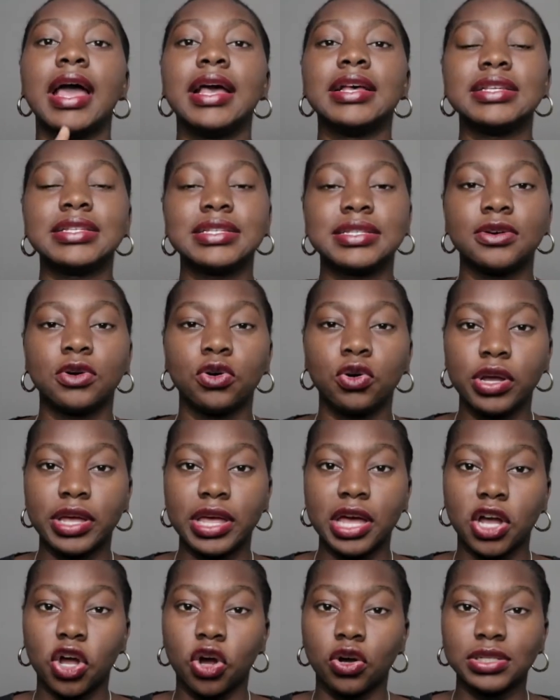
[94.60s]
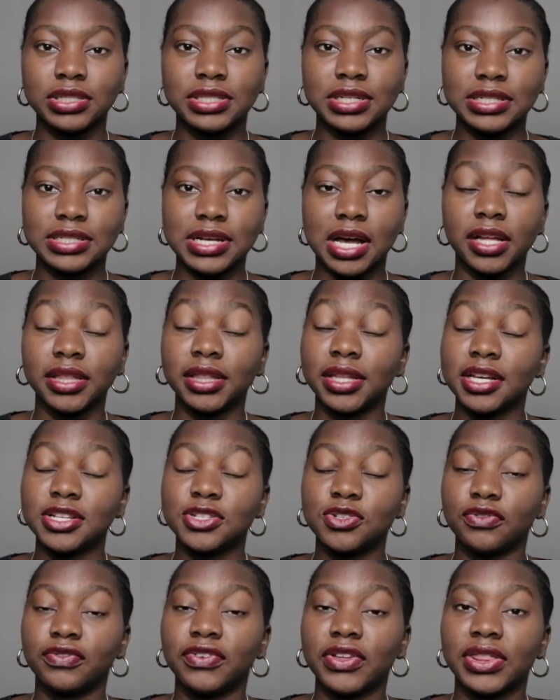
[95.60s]
and still get content out there.
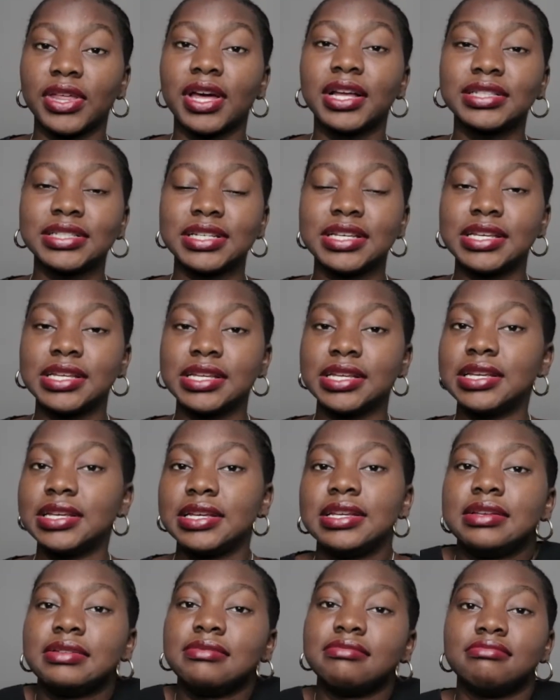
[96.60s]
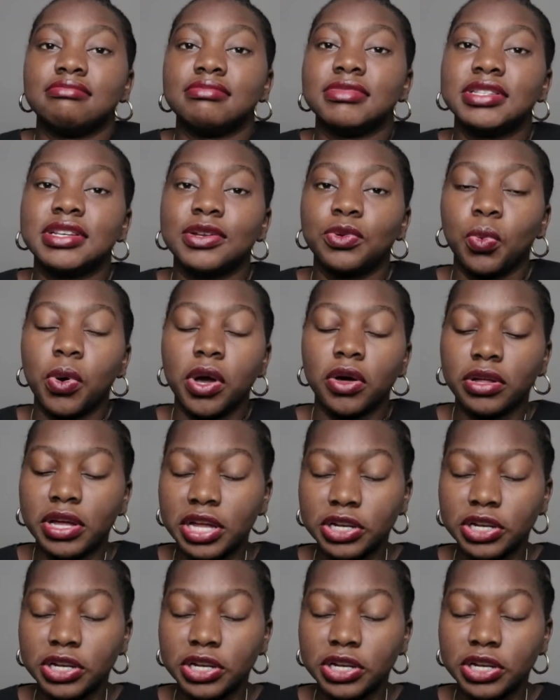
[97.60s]
So for that, he did well.